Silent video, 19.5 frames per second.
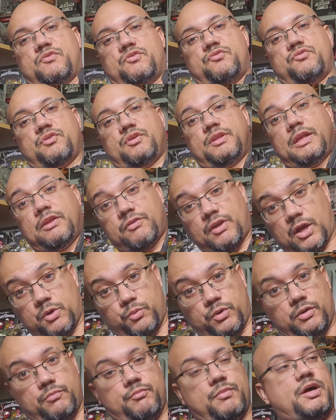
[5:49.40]
So that's how I
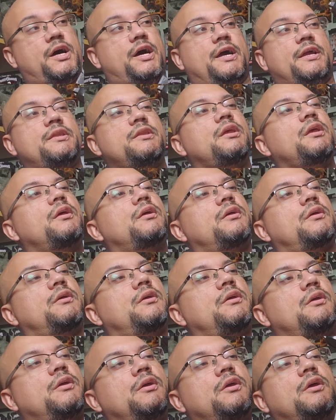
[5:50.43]
run mine.
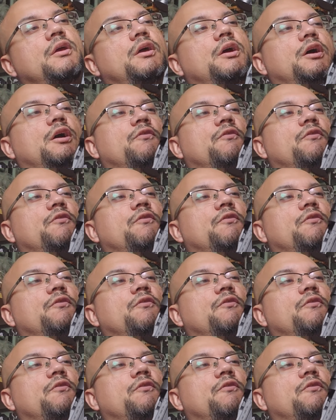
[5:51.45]
And